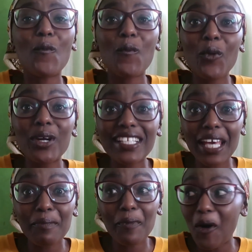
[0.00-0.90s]
What
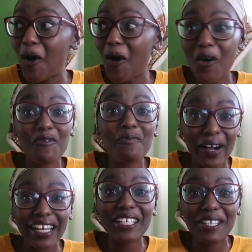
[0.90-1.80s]
type of
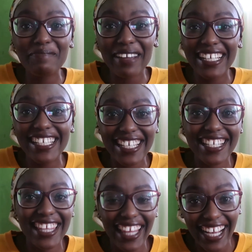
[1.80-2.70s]
punishment
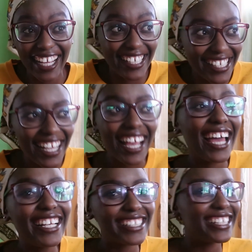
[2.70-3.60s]
is that?
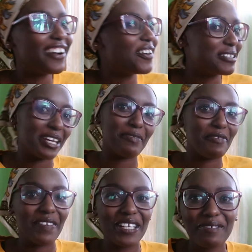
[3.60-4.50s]
I didn't get what type
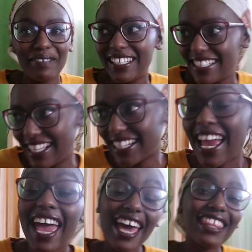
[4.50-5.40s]
of punishment is that.
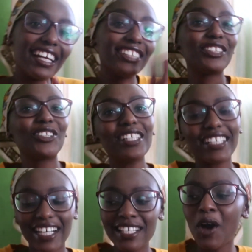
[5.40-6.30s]
And then she told
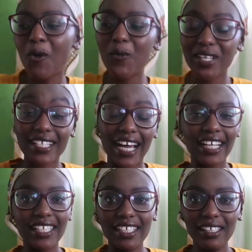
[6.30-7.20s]
us we
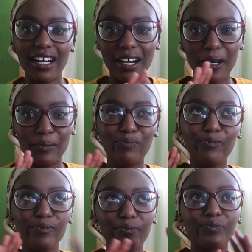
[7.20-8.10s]
stand
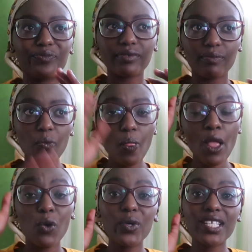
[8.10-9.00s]
and
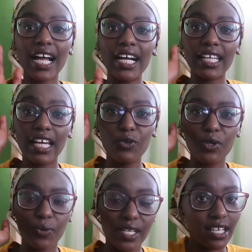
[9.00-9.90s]
we
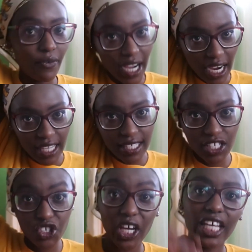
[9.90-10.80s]
raise our hands
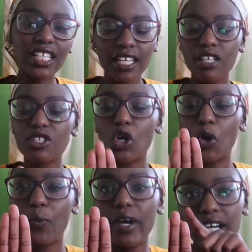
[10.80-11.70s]
straight,
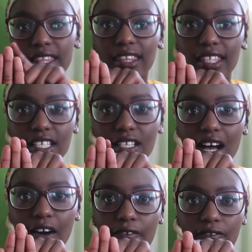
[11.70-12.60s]
so where this
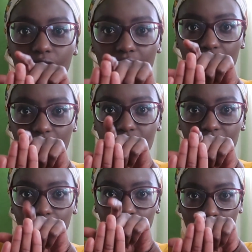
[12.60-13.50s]
finger
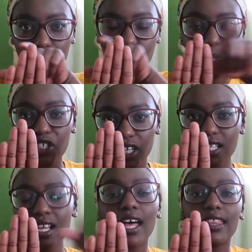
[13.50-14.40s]
reaches,